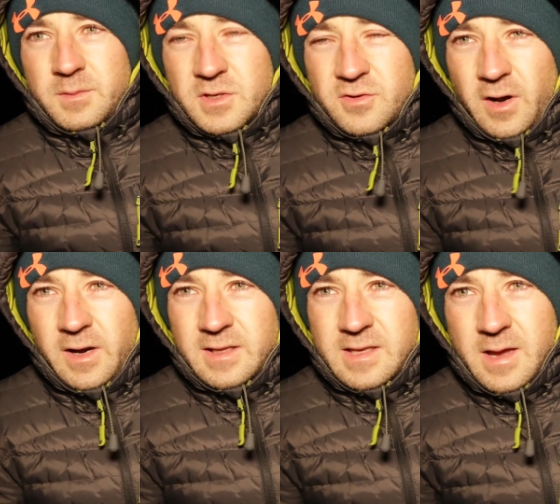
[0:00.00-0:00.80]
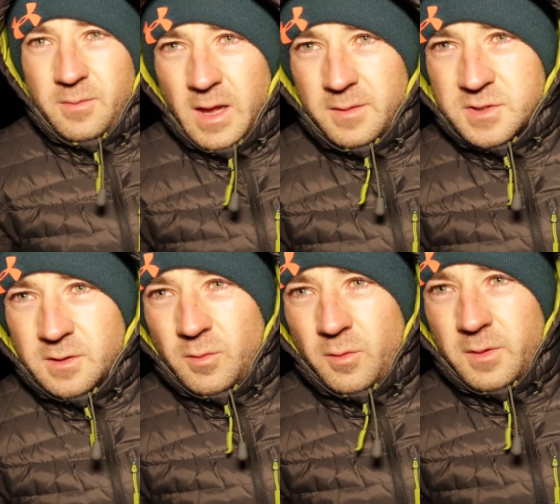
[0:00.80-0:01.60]
just running a time lapse at
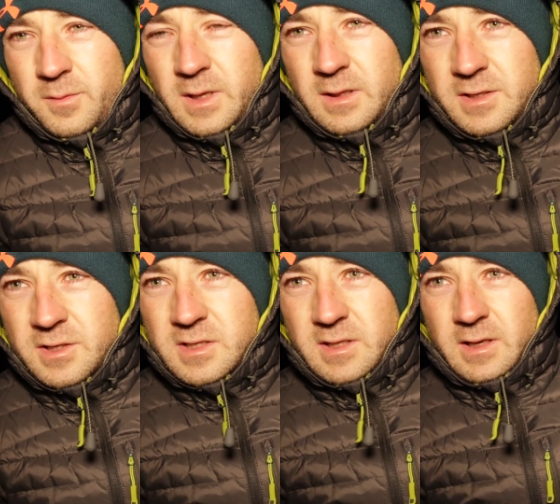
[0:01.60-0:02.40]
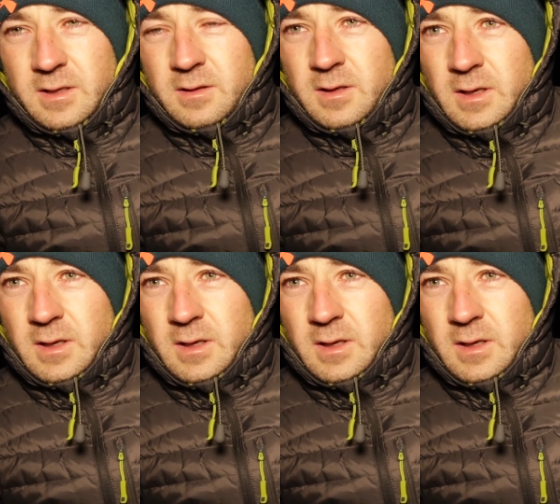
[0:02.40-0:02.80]
the moment, mainly just to